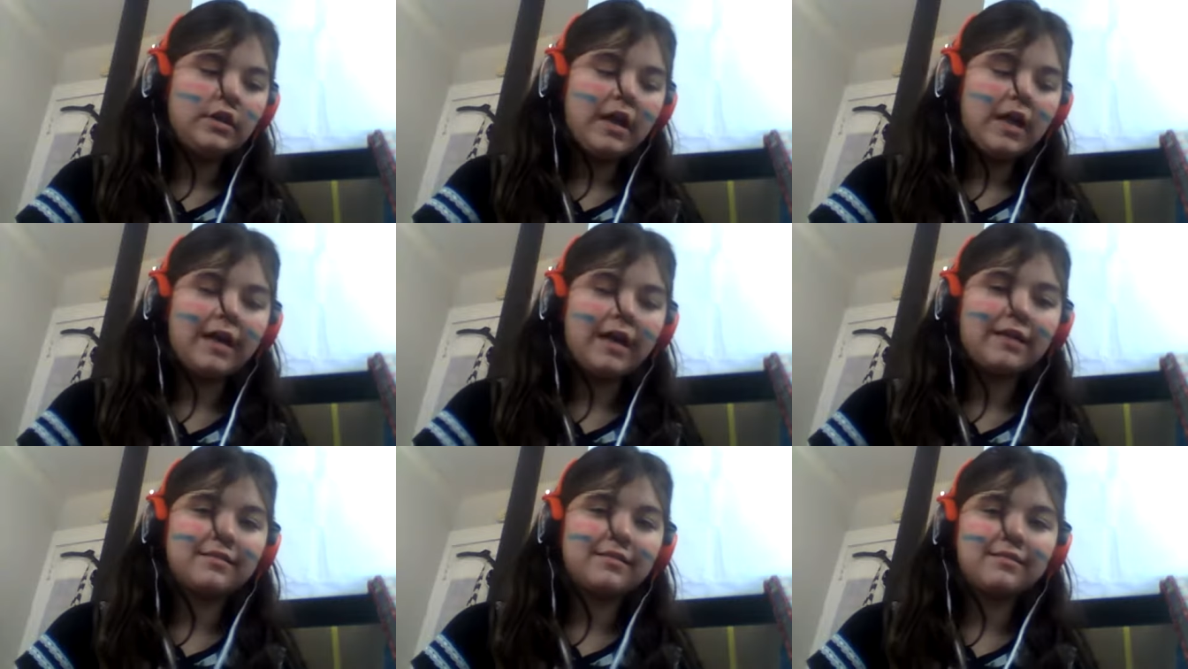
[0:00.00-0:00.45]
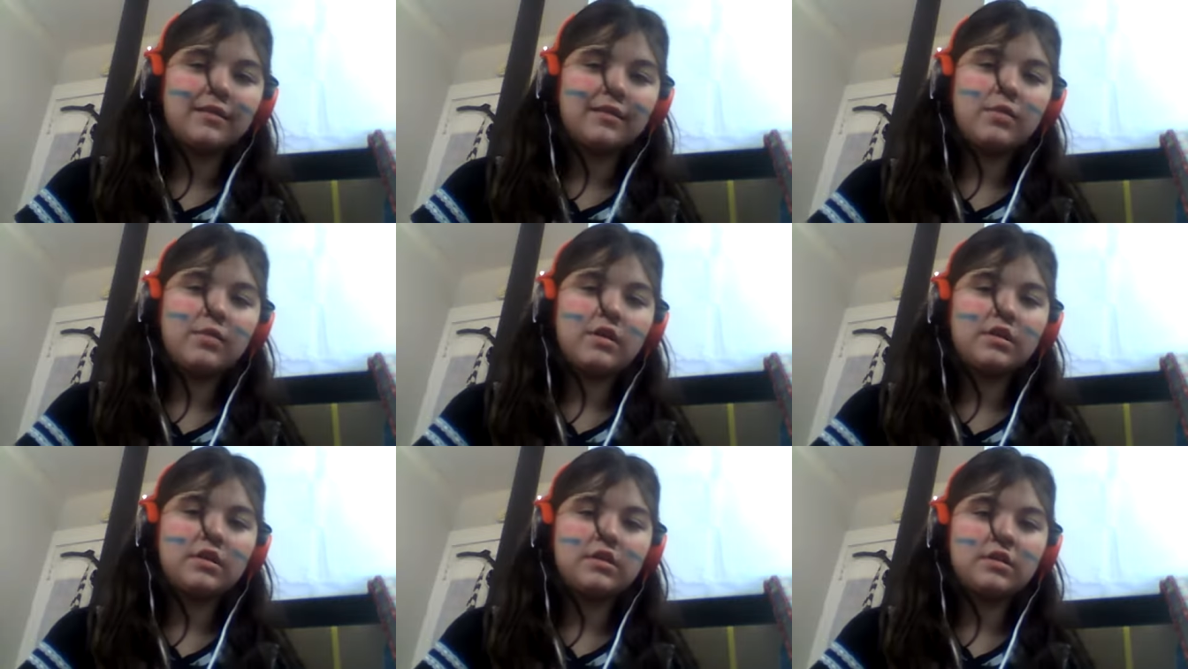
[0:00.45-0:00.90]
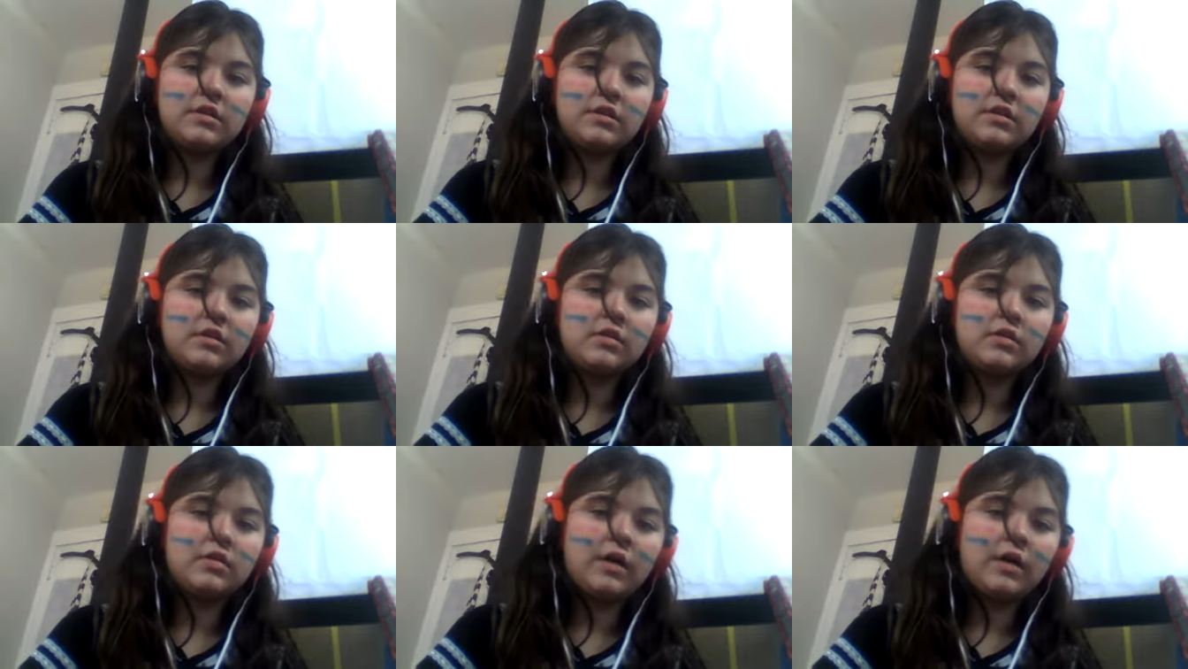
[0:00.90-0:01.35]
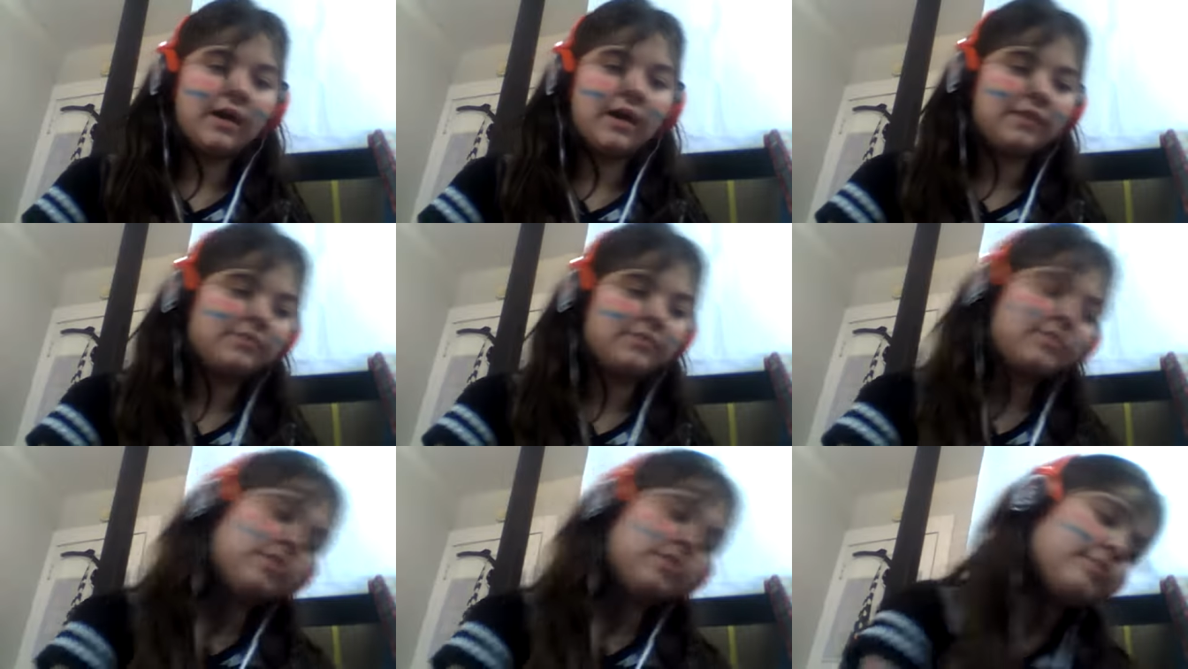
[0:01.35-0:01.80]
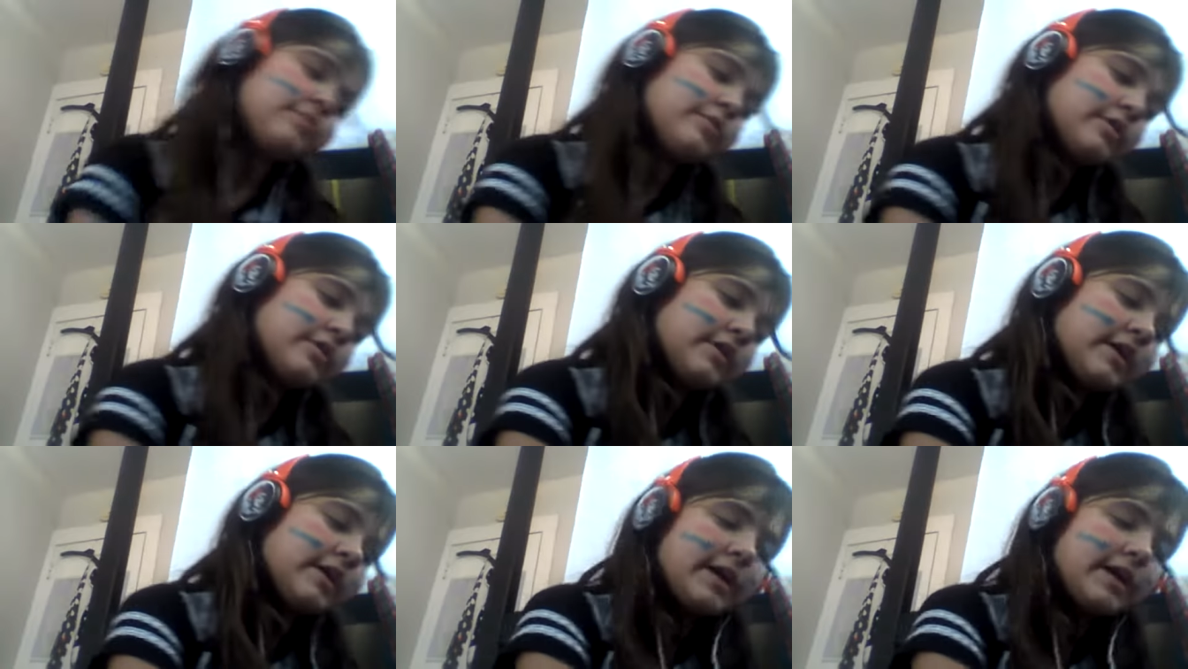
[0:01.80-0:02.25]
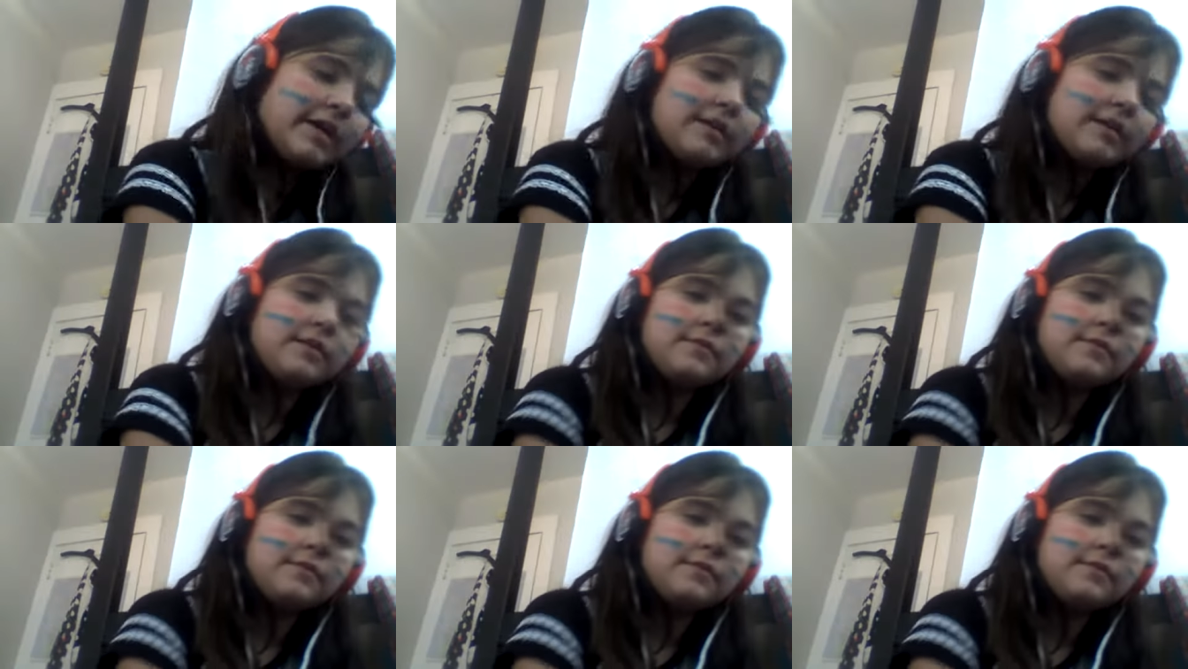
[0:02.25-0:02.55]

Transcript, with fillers: I can somewhat do Asu pretty good,